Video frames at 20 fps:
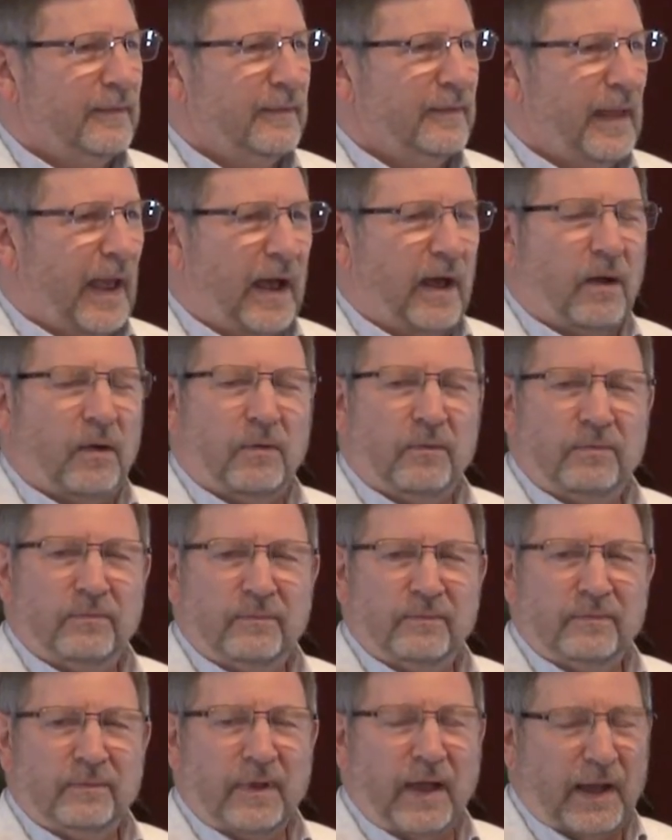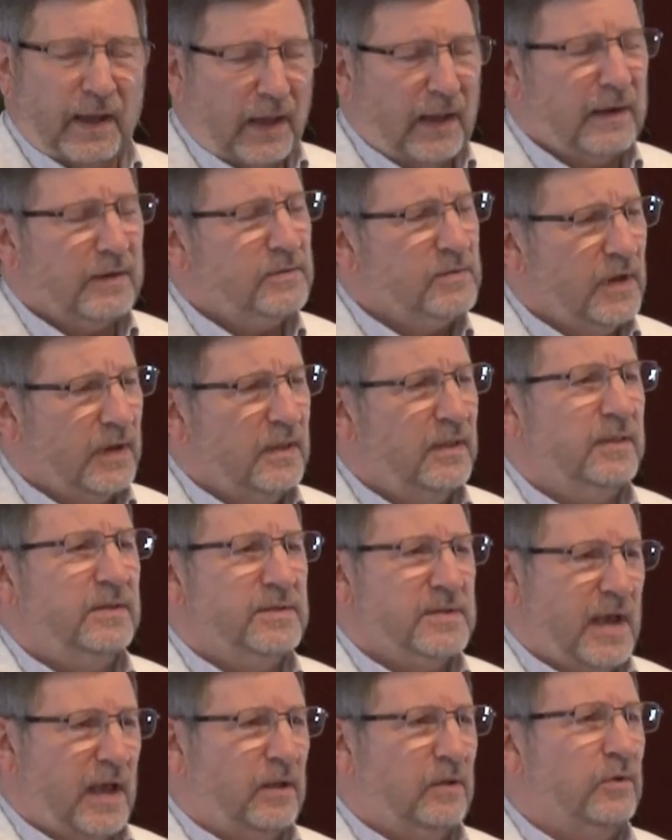Now, I got to tell you, the
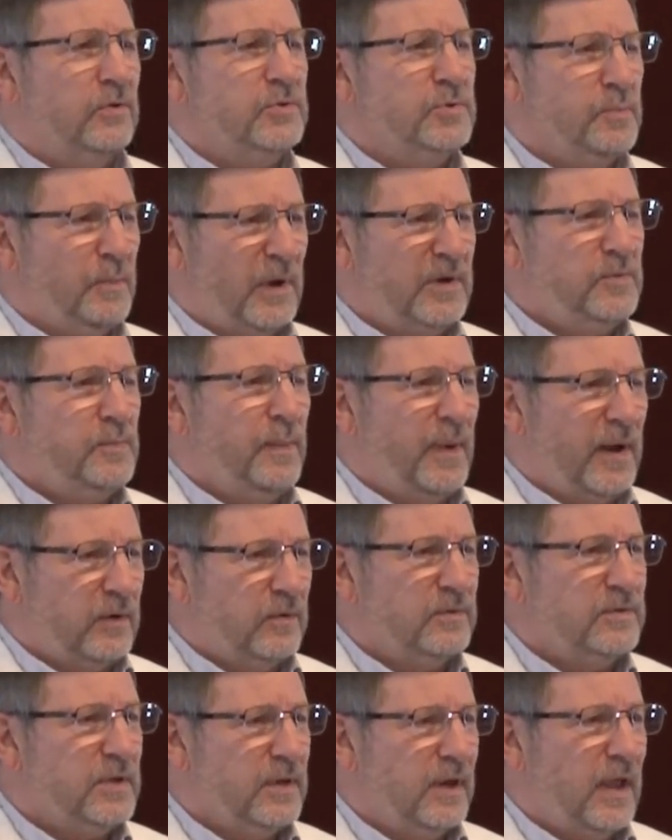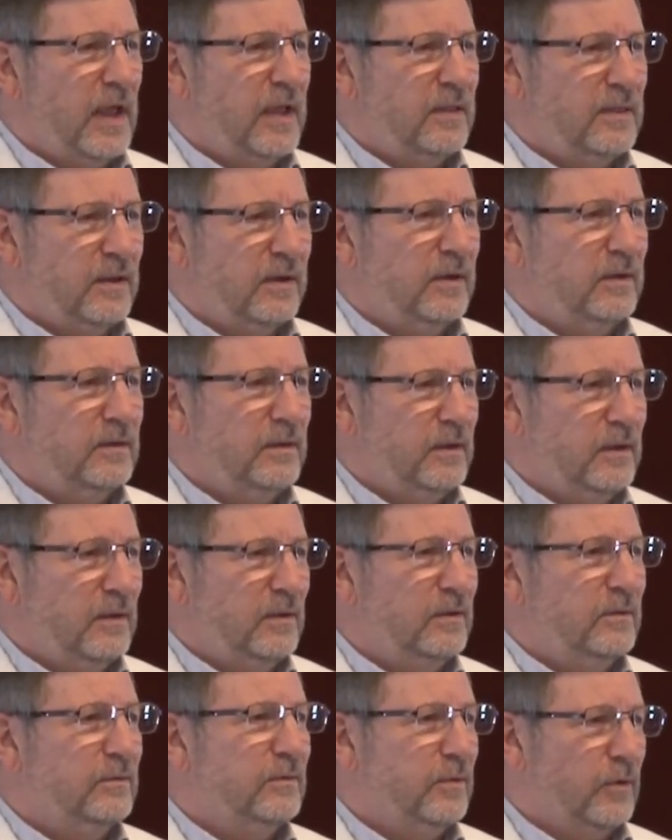town looks much better today than it
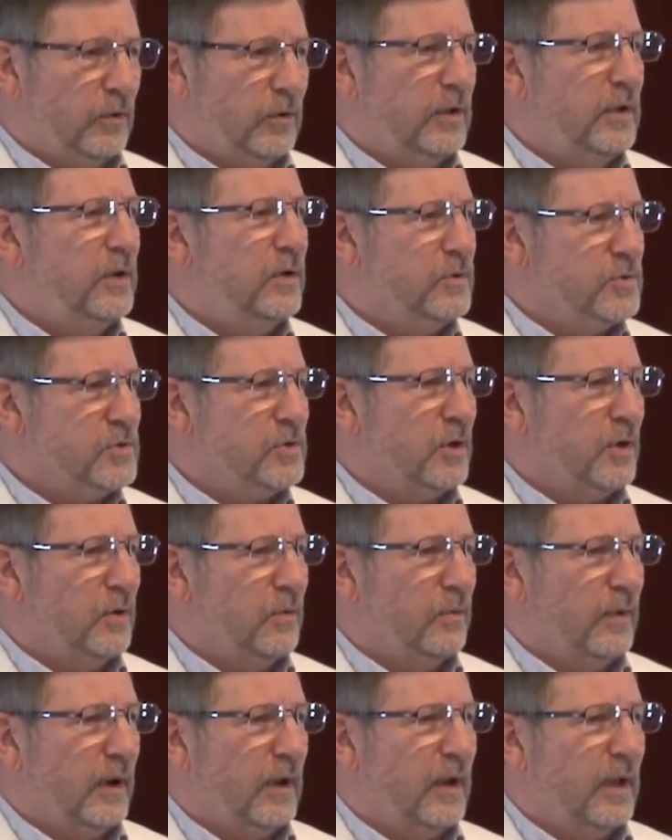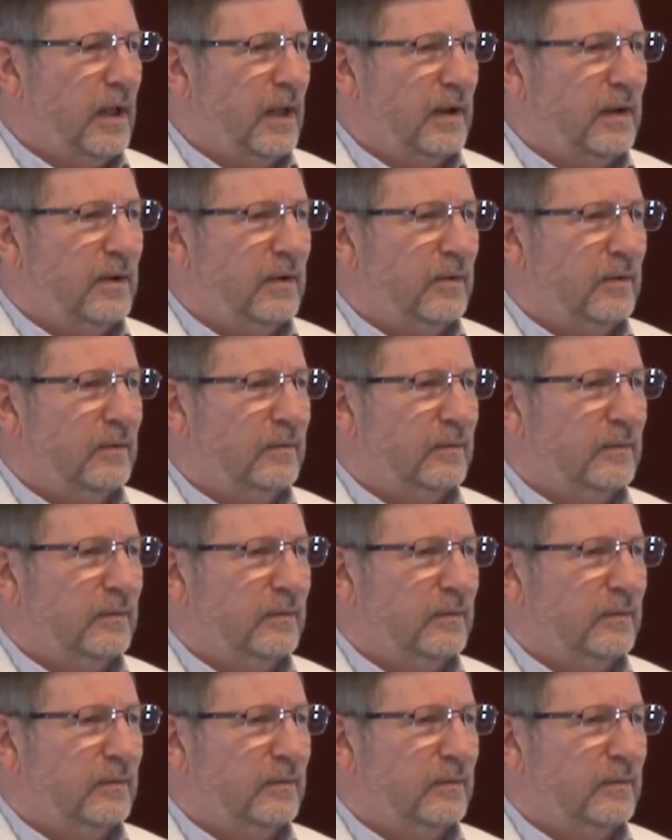did 30 years ago when I got here.